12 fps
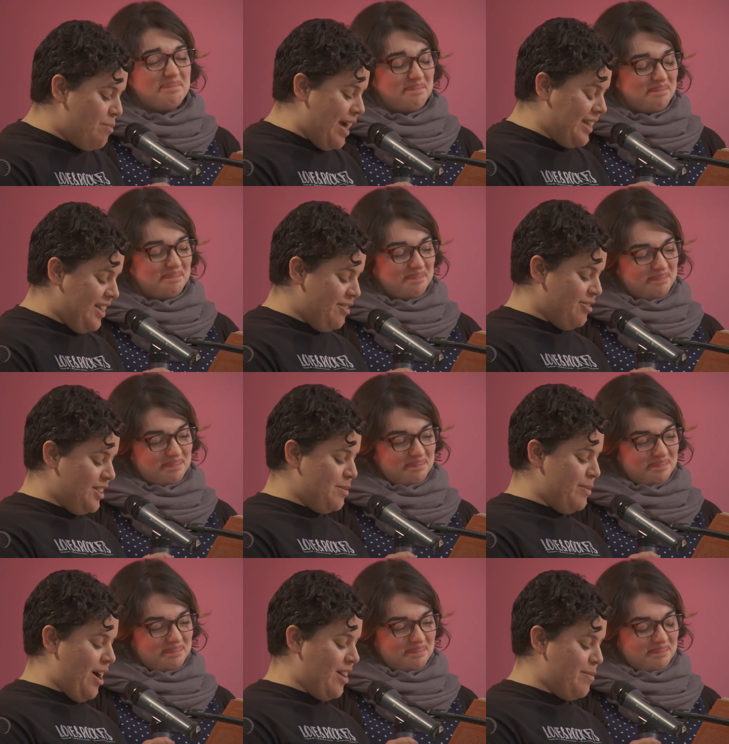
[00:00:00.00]
Speaker 1: badly for it
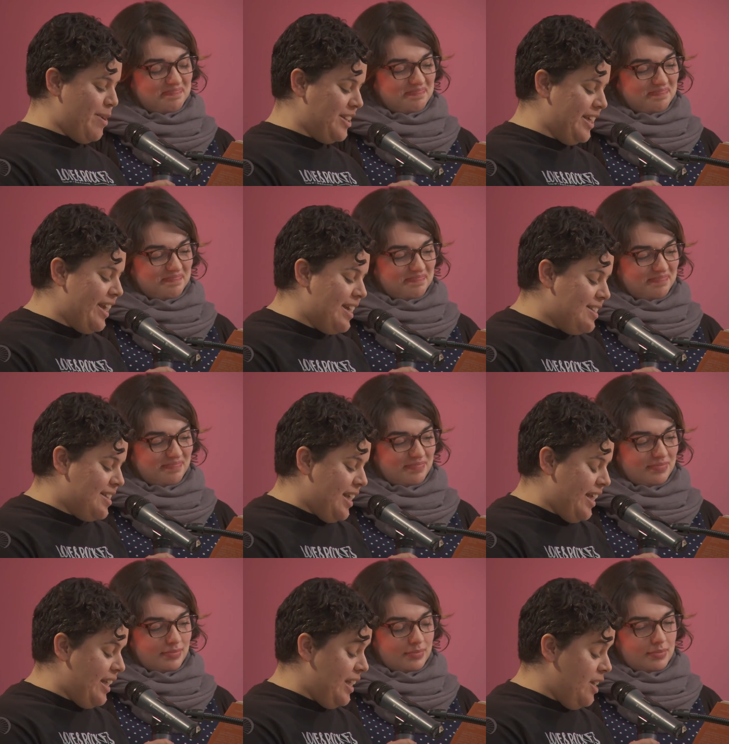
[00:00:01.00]
to be all about the guests
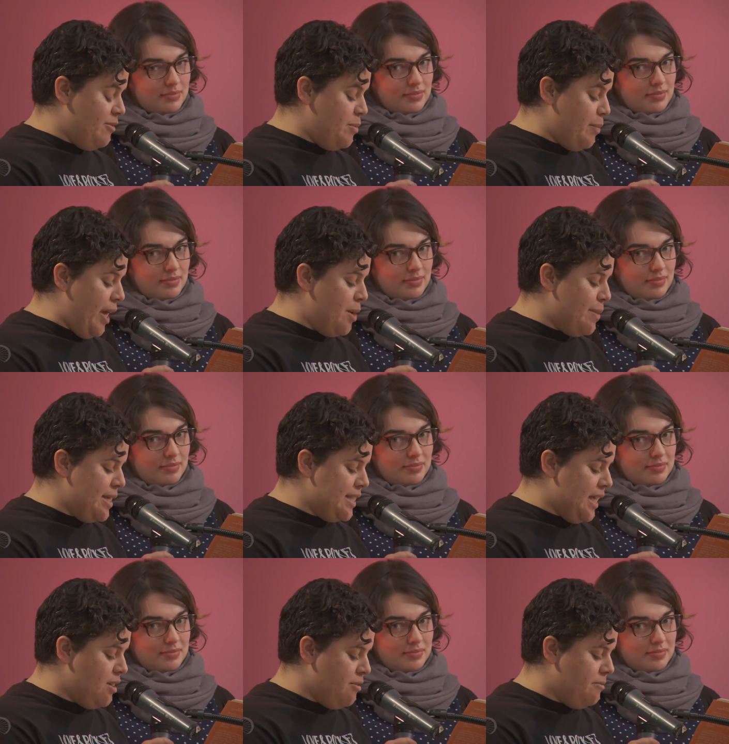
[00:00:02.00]
that I didn't even mic
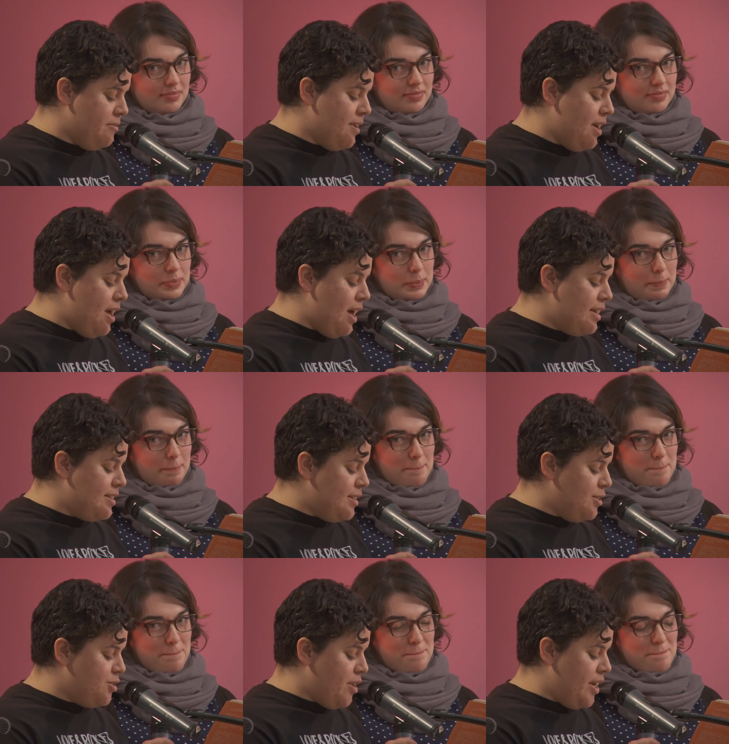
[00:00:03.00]
myself. I
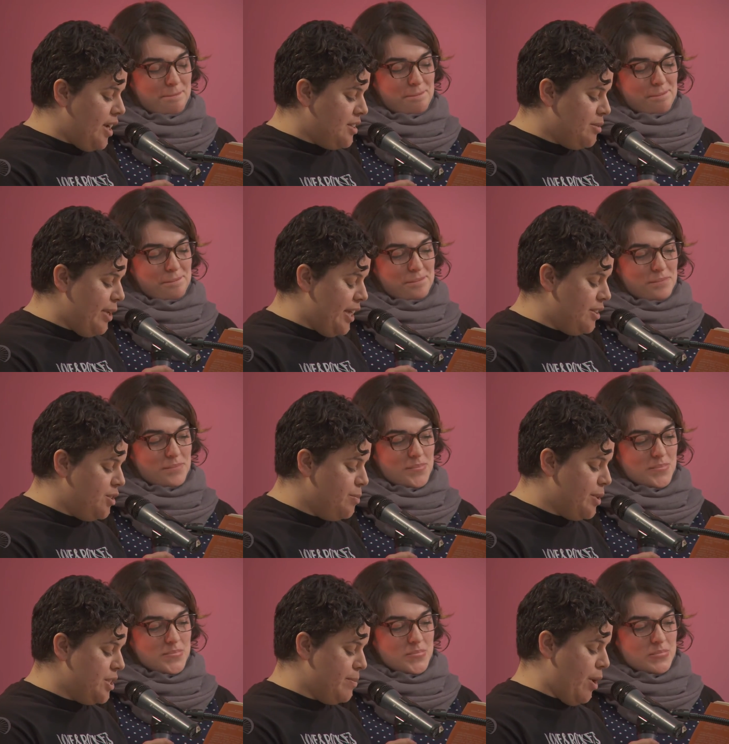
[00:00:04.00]
still try not to make it
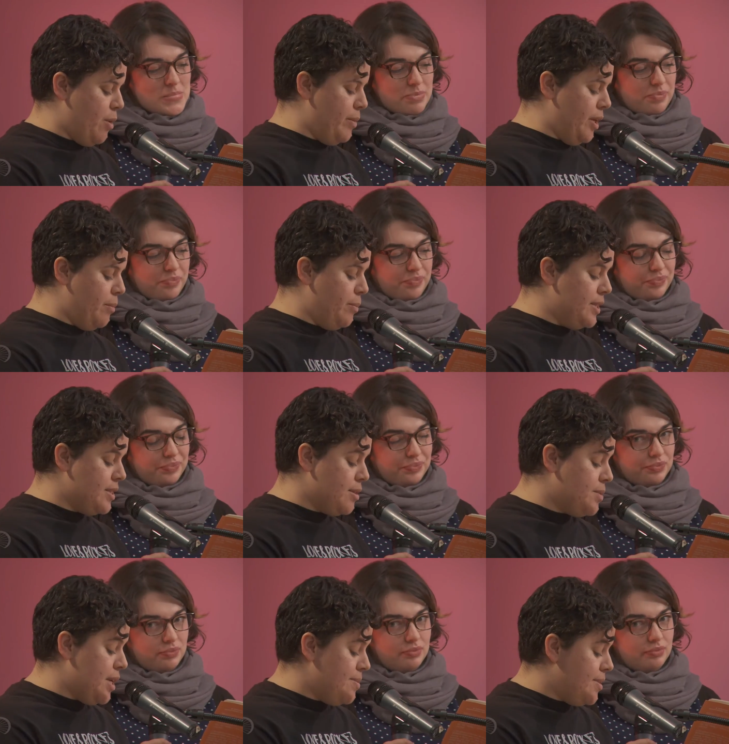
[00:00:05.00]
too much about me, but
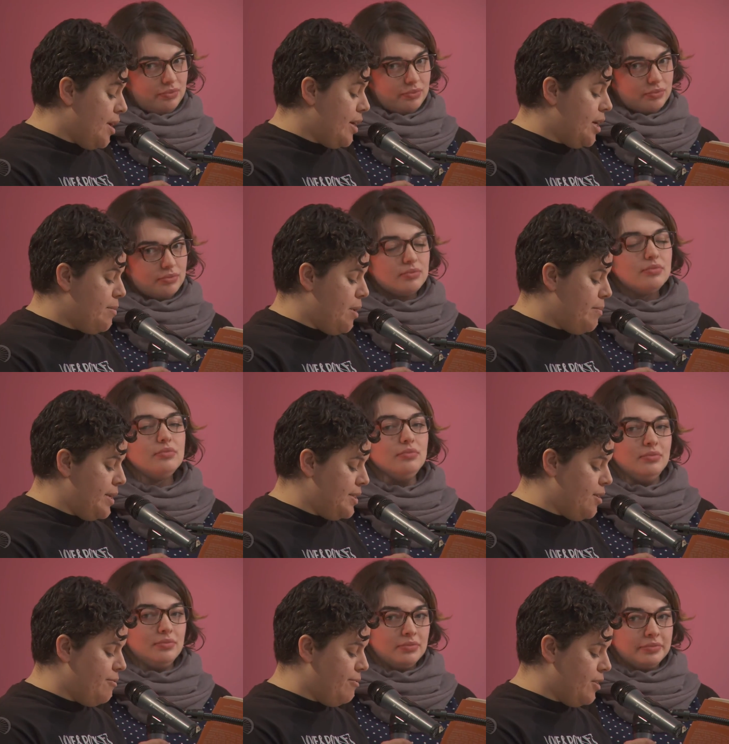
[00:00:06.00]
sometimes talking about
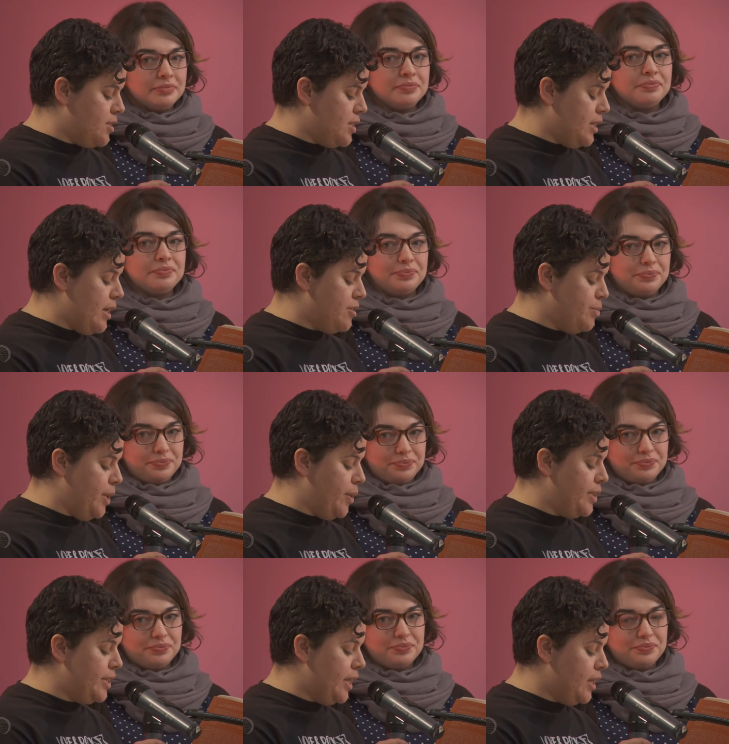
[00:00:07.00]
myself first allows me to
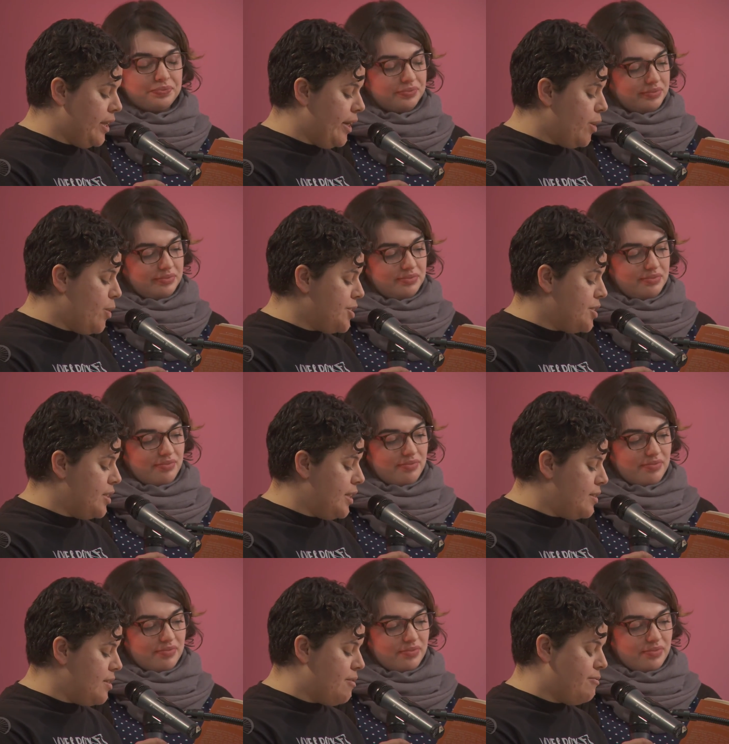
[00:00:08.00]
articulate a question
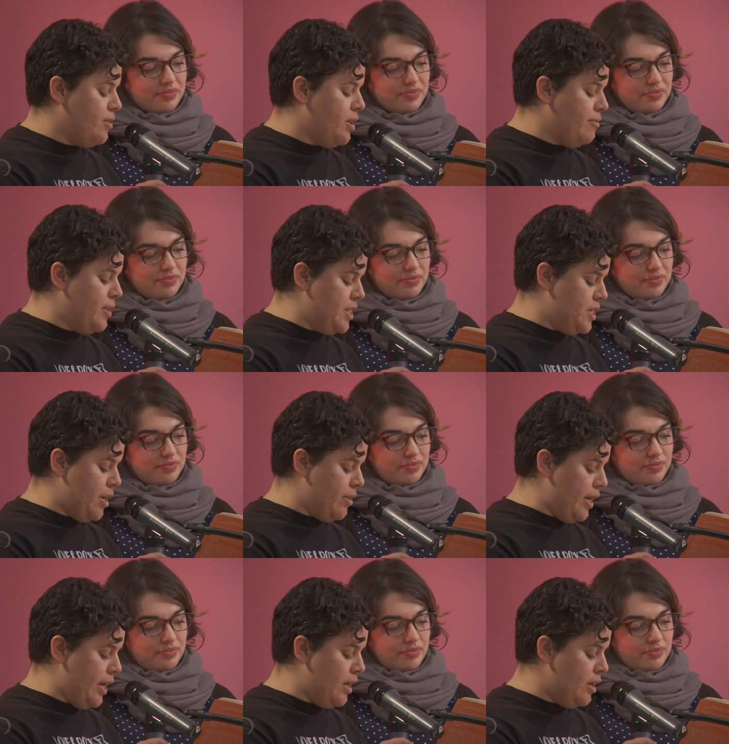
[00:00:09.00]
that's not fully fleshed
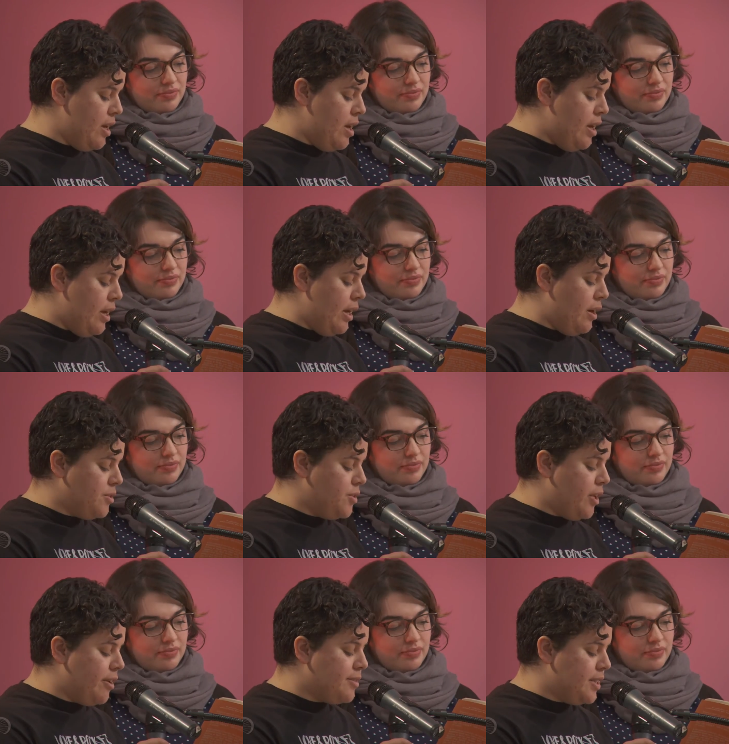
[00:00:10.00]
out yet. It
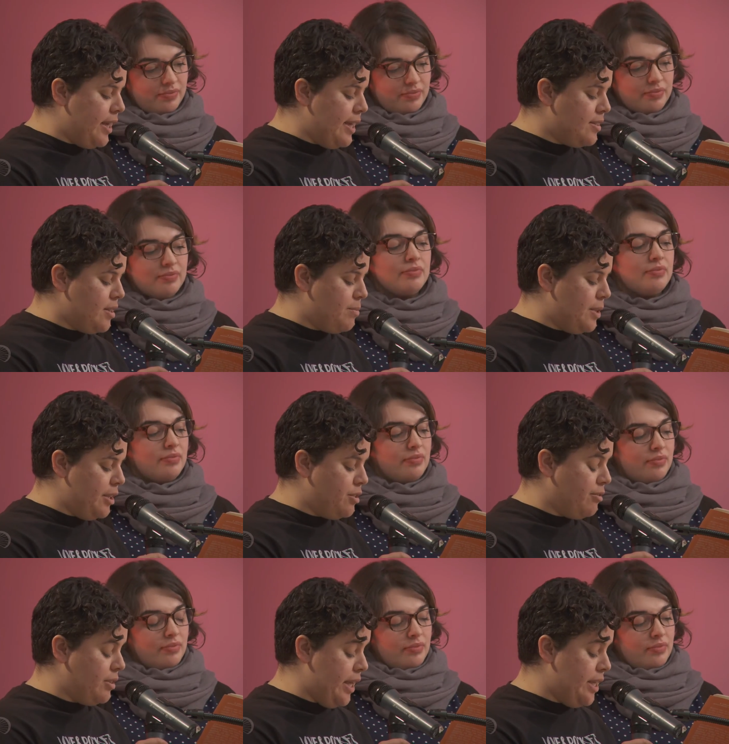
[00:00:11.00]
also gives the guest something
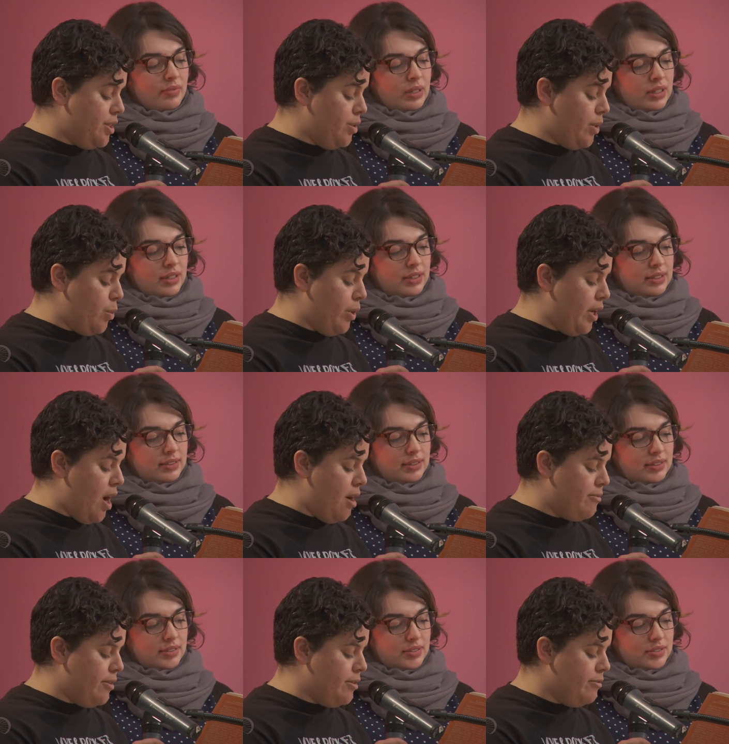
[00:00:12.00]
to relate to and work
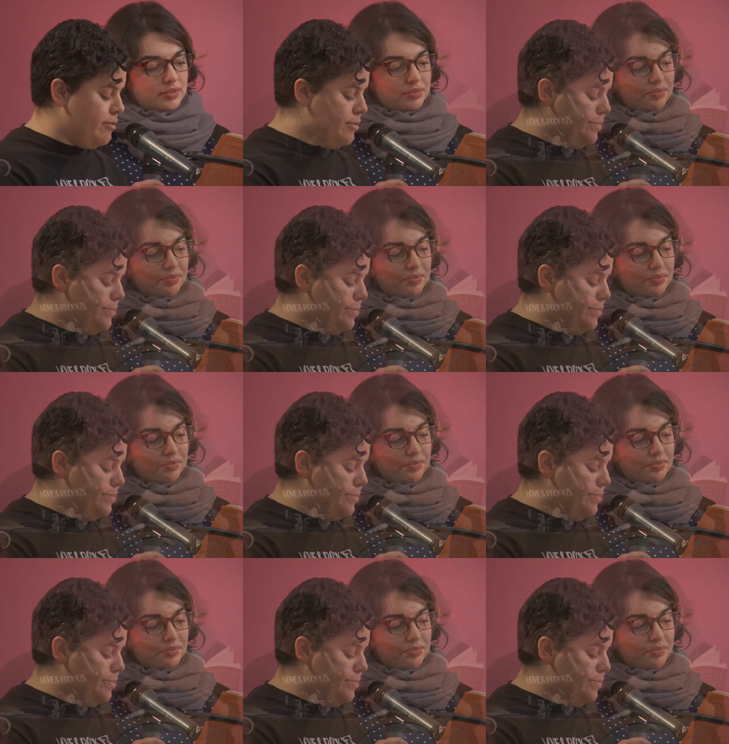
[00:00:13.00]
off of.